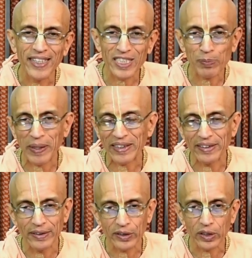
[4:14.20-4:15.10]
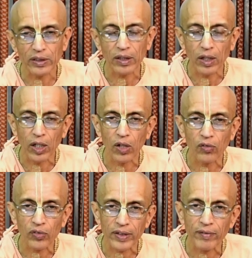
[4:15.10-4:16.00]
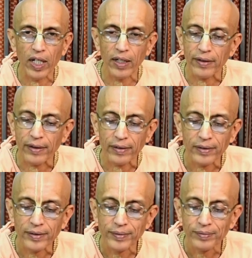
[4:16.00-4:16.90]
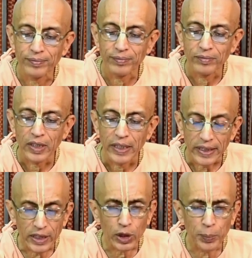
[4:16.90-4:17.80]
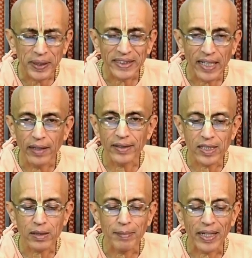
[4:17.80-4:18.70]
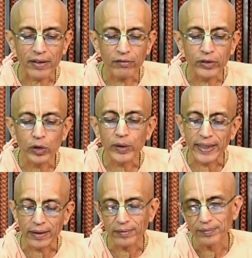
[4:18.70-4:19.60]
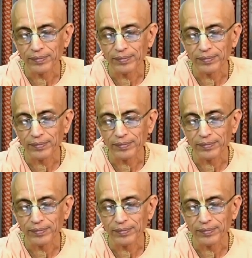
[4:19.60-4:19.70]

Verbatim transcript: expectation of reward. It should be done as a matter of duty.